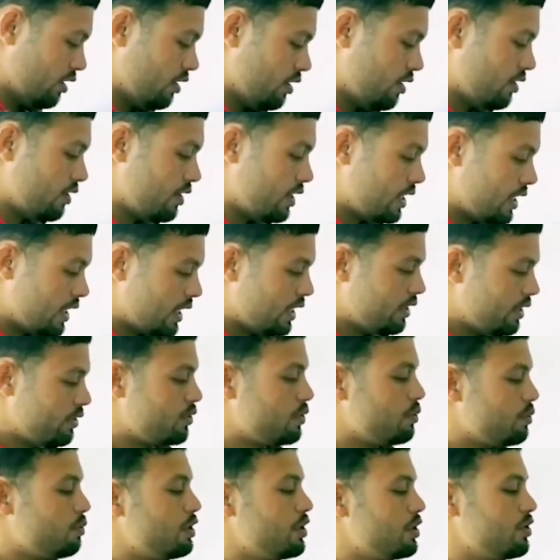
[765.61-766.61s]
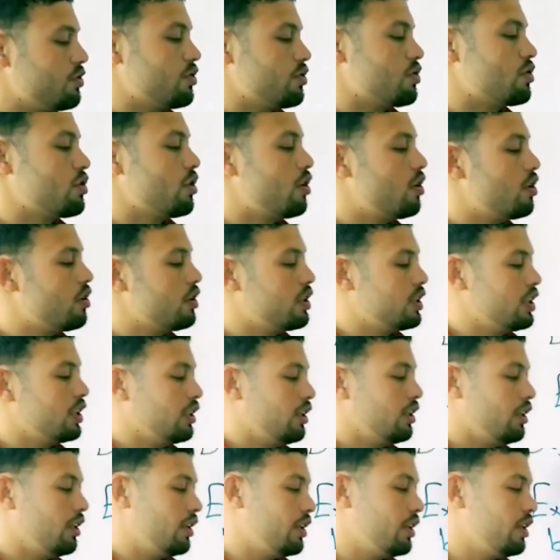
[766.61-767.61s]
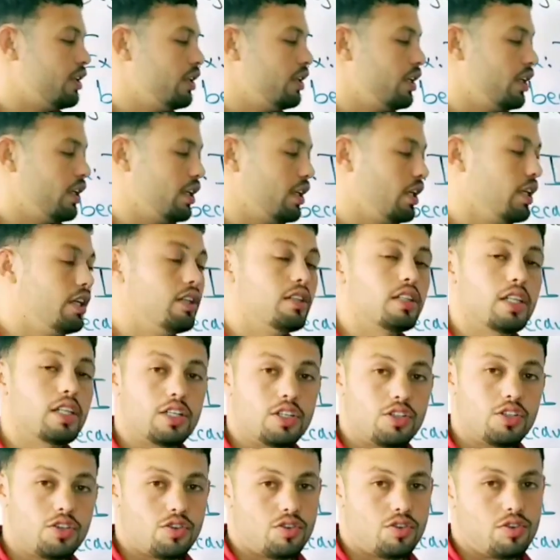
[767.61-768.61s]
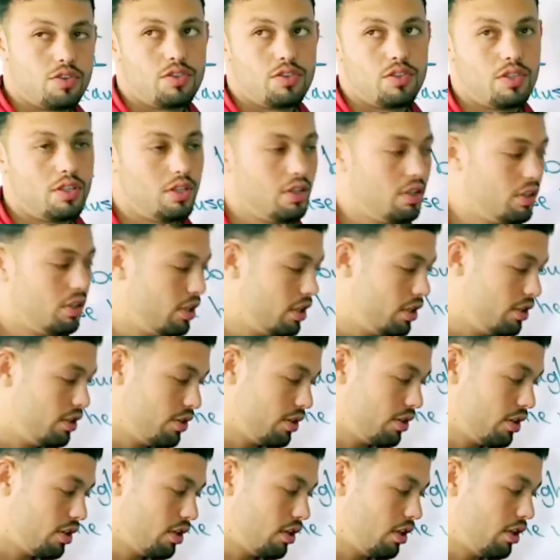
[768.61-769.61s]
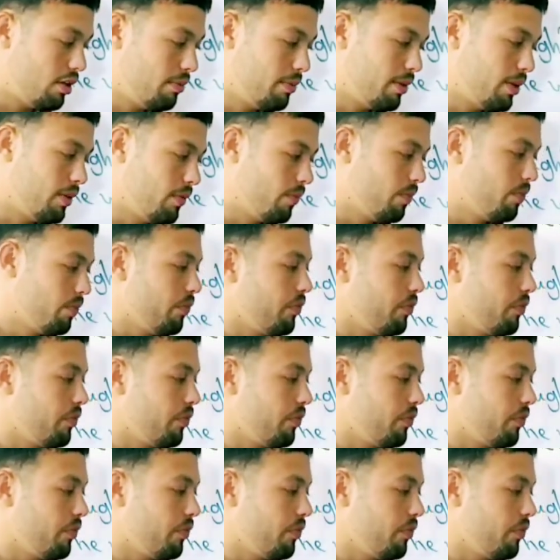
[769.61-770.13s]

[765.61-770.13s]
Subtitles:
Since we started learning English, see there is a comma.